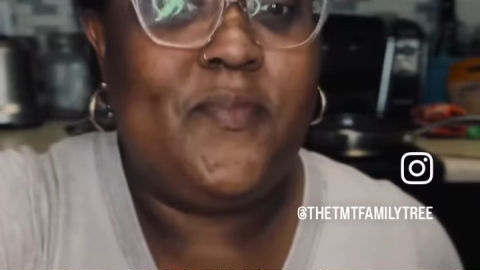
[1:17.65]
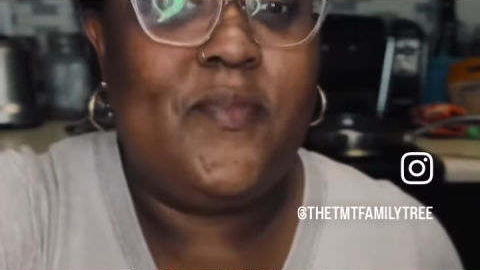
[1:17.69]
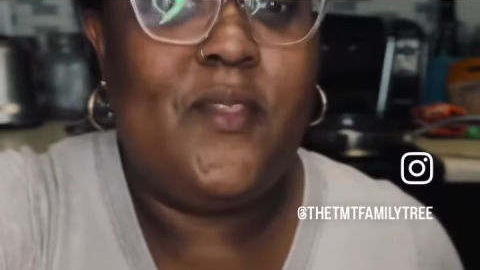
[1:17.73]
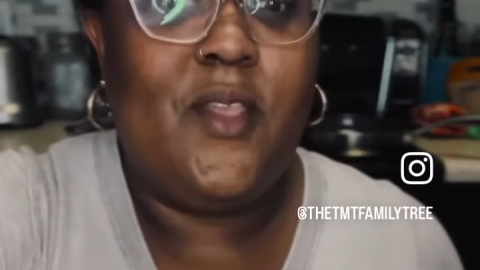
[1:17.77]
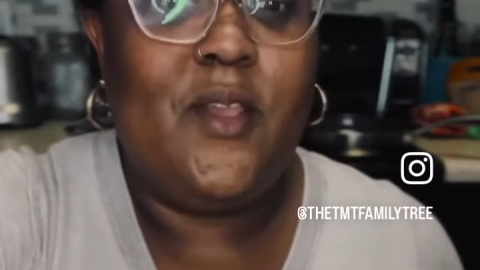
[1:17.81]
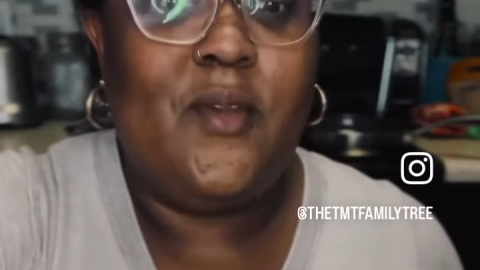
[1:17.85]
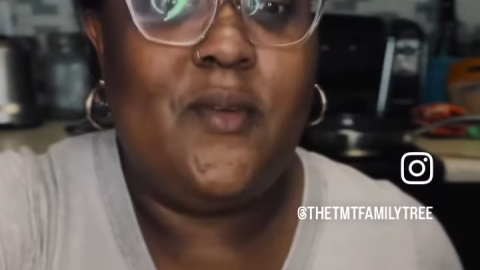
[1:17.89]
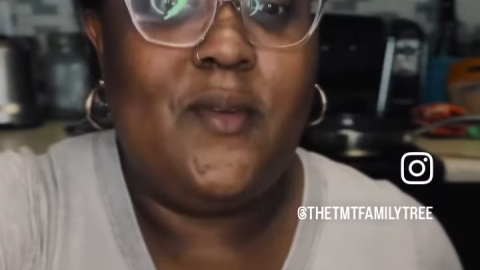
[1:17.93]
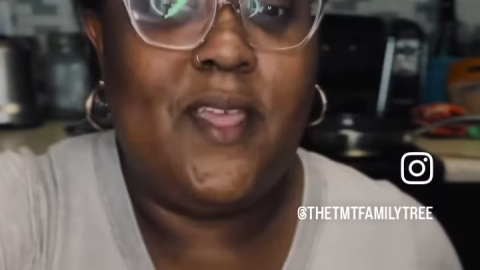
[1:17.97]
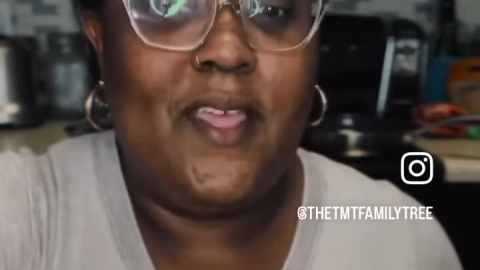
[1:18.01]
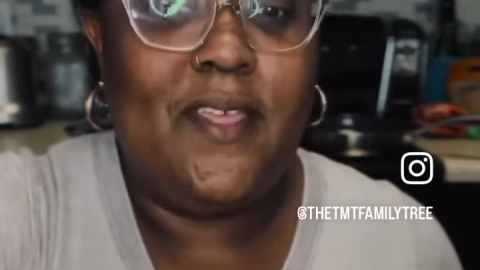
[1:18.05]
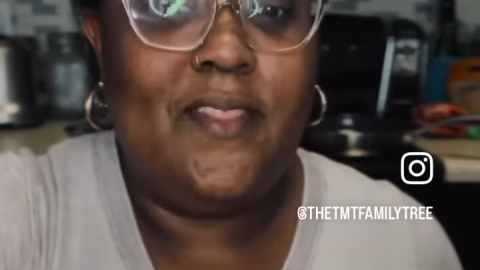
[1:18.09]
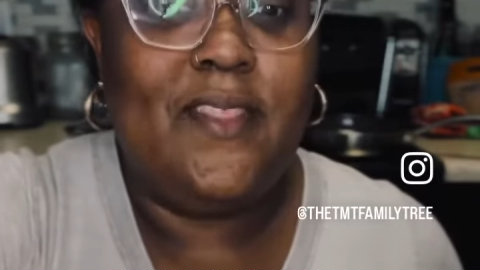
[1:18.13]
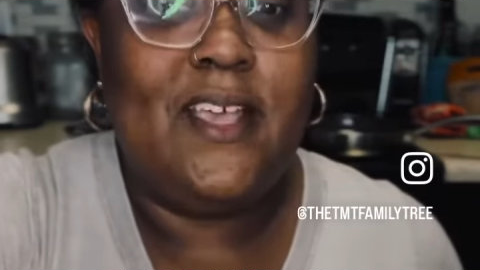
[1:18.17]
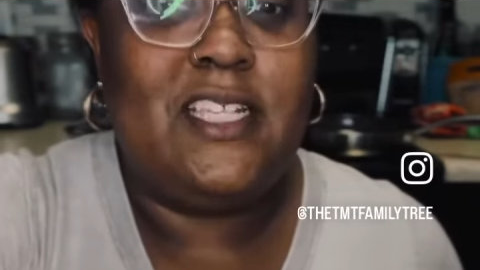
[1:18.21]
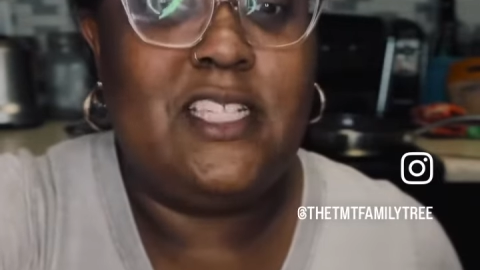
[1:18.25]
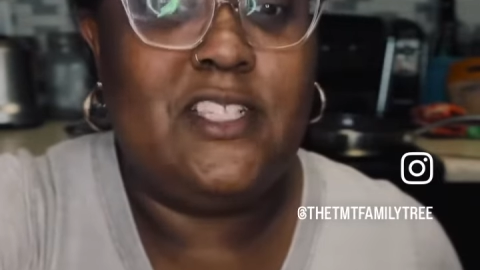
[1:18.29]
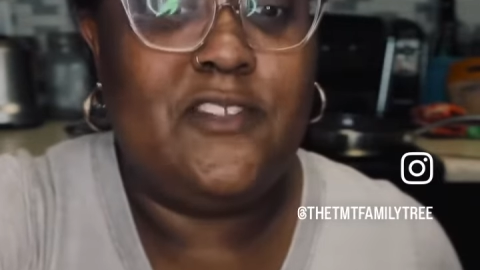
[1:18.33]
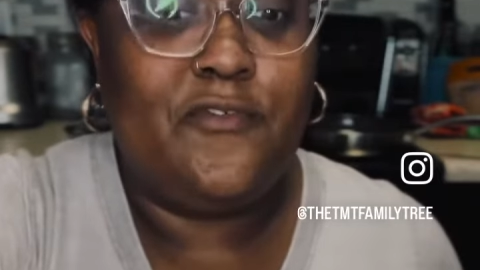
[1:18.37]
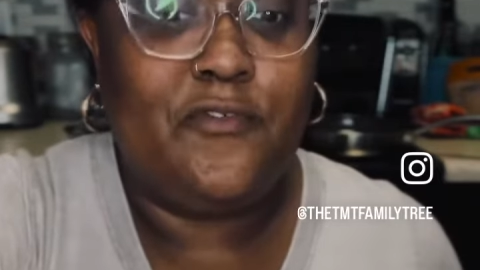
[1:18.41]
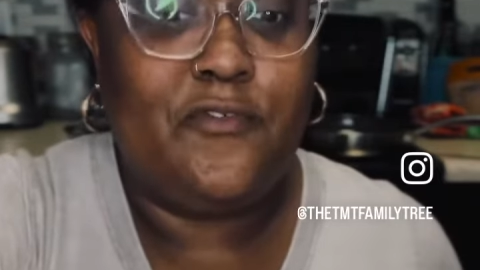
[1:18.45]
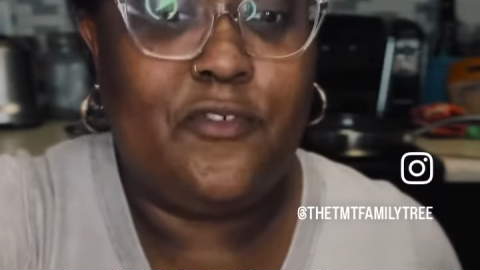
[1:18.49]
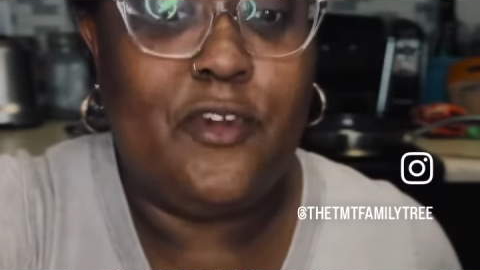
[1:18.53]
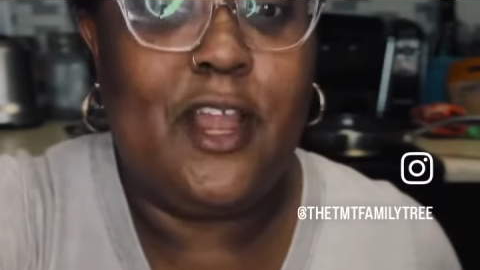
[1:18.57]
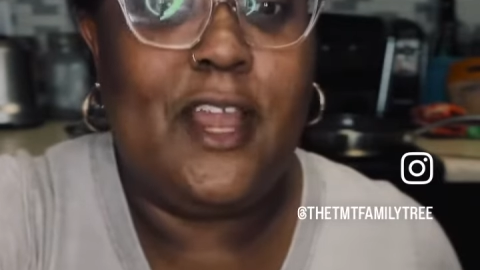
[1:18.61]
okay, that's
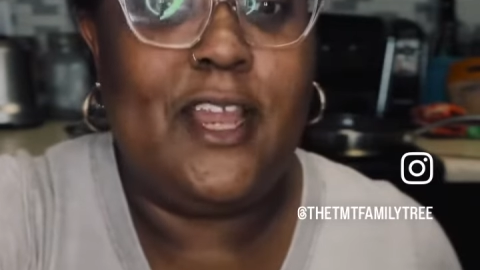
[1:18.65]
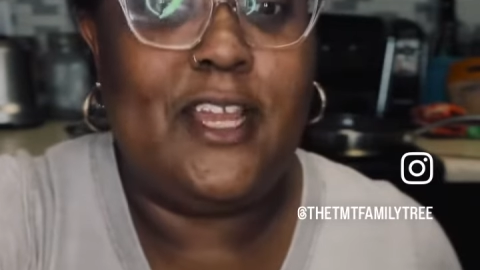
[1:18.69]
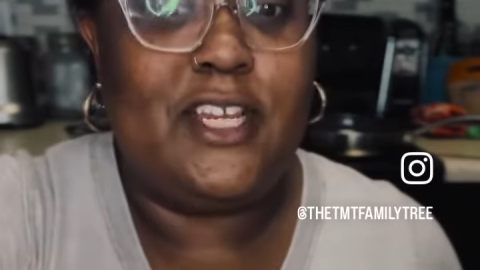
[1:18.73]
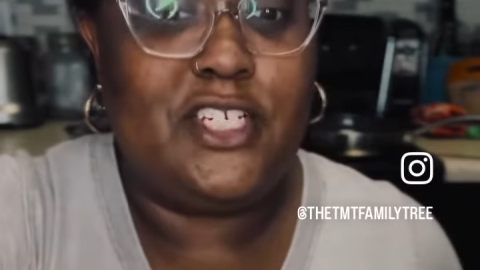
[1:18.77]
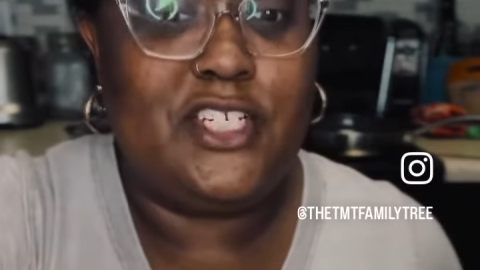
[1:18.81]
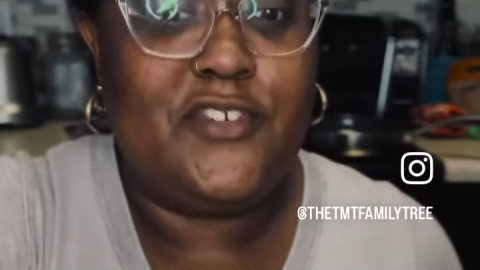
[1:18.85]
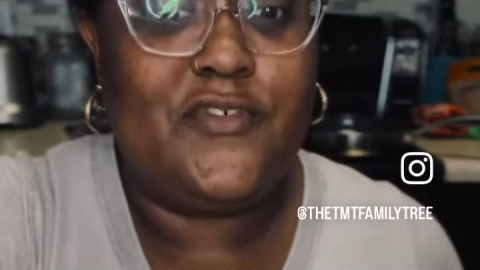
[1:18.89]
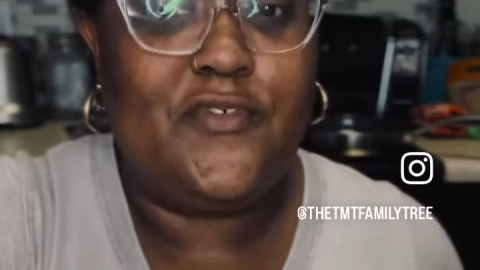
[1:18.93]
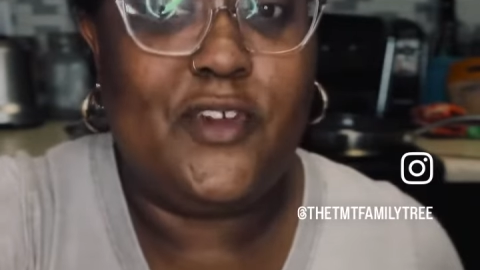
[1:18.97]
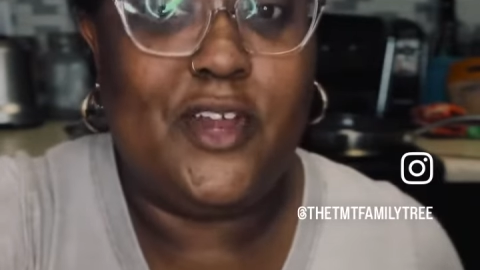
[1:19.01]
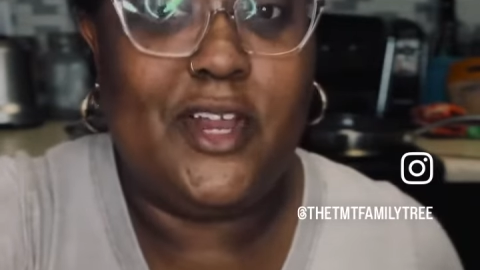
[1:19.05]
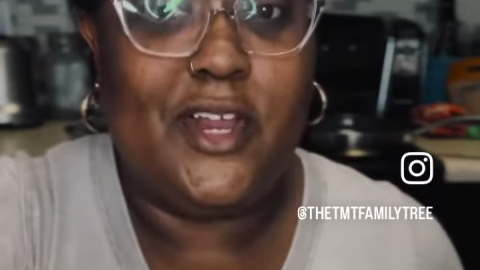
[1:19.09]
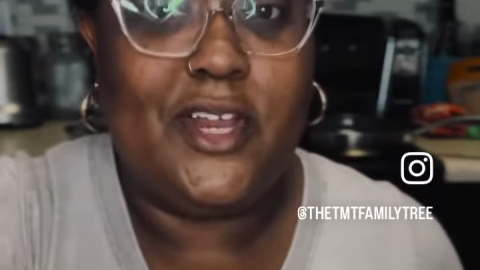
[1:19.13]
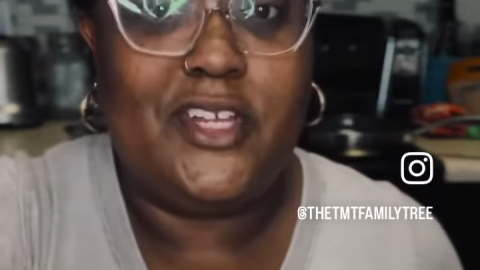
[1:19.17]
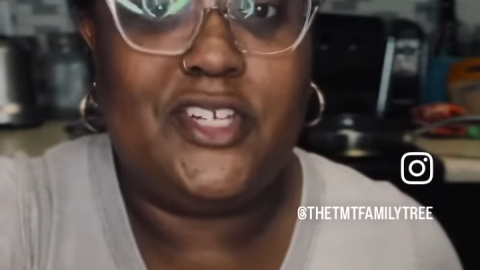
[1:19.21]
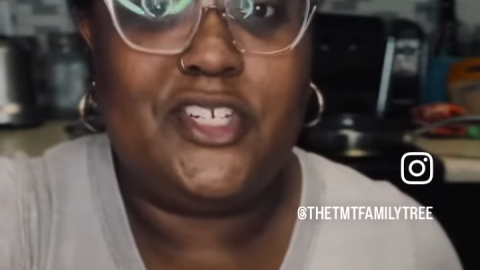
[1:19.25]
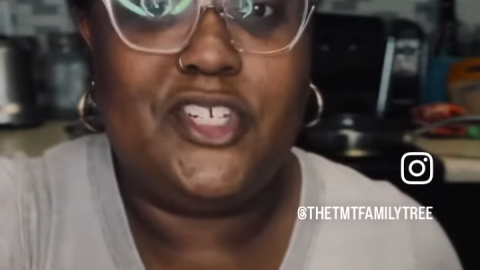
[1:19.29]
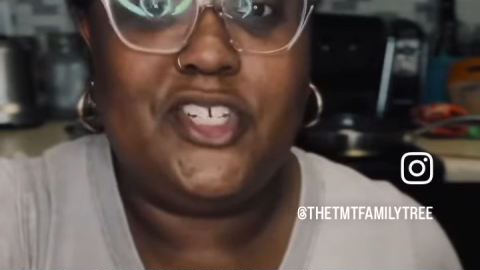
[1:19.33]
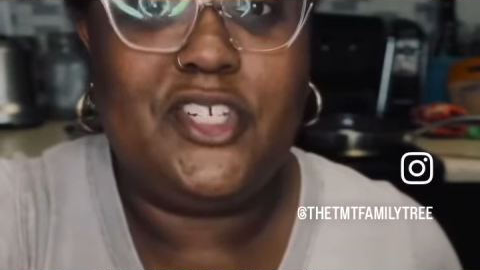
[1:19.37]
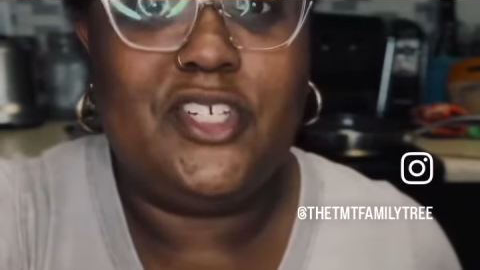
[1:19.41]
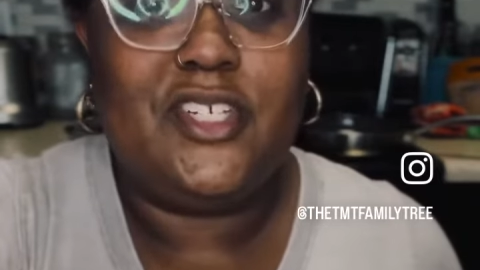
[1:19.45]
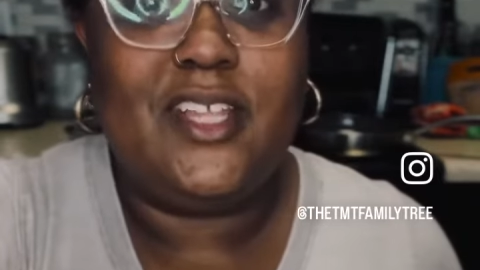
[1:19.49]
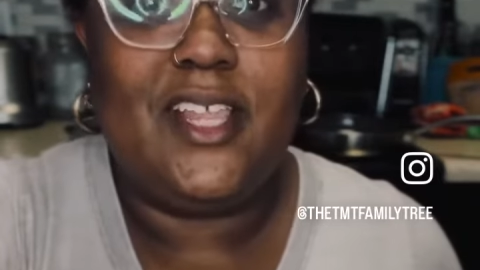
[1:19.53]
fresh, fresh.